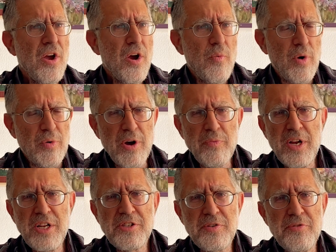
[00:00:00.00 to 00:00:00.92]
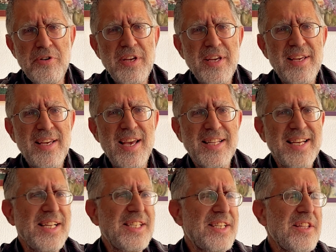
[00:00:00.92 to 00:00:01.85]
When one reads through Ki
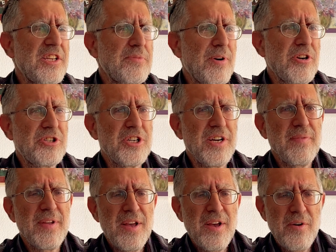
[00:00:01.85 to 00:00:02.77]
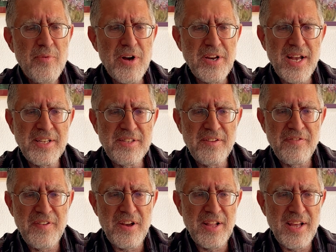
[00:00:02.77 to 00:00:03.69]
Teitzei, this parsha, one gets the
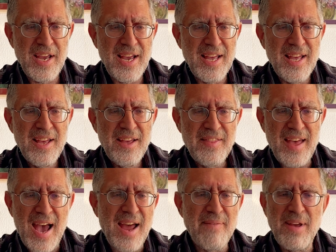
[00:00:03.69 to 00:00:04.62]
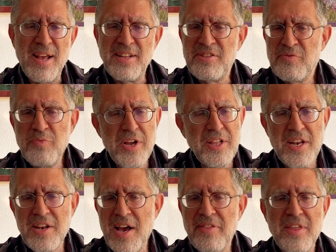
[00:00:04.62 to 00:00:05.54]
feeling that it's really
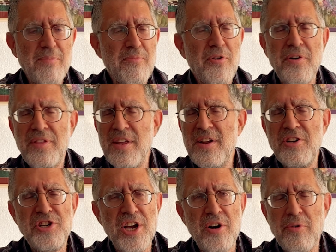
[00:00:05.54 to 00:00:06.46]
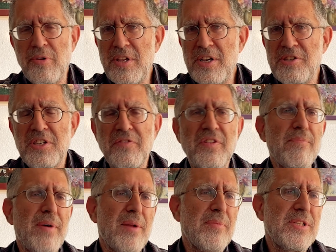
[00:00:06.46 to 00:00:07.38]
nothing more than a general list of
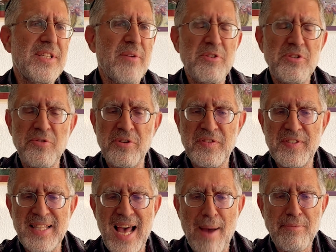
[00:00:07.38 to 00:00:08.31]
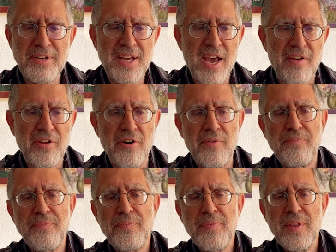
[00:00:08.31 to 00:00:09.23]
commandments that were sort of slapped together
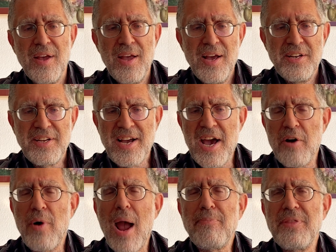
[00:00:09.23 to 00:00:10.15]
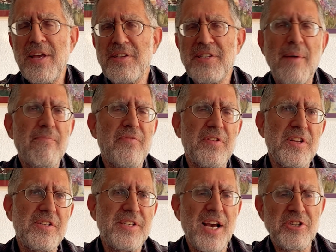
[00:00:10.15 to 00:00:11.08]
to kind of wrap things up for
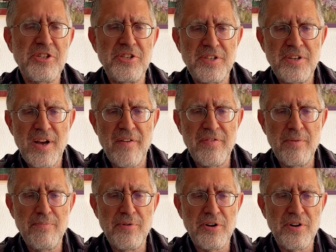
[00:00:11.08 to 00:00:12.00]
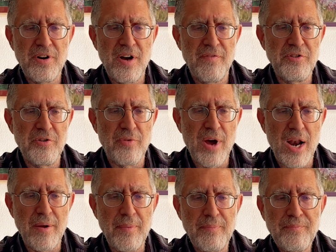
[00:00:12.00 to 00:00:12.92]
this section of the book of Deuteronomy.